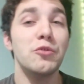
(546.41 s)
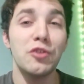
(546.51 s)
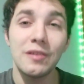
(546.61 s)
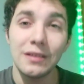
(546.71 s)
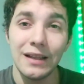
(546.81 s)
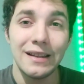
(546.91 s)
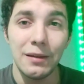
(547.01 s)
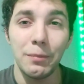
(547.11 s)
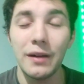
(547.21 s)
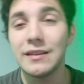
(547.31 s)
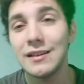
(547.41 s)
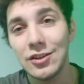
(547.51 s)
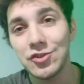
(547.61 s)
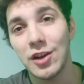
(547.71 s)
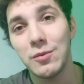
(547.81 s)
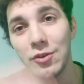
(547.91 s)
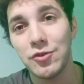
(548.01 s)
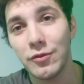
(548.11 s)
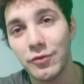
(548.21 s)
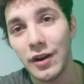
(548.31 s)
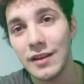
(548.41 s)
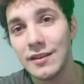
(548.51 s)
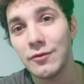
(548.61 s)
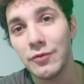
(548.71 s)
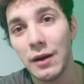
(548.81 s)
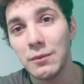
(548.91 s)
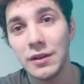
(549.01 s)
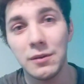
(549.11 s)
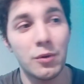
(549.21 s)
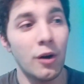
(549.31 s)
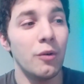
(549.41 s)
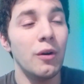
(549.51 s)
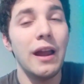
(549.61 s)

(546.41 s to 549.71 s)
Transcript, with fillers: just click the button and share with your friends and family, bro.